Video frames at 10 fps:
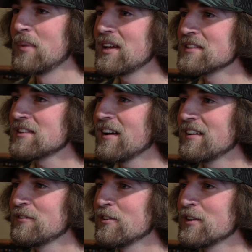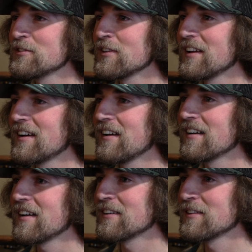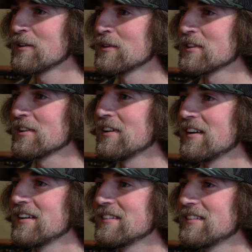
Biggest guided fish that I got out of there with a client.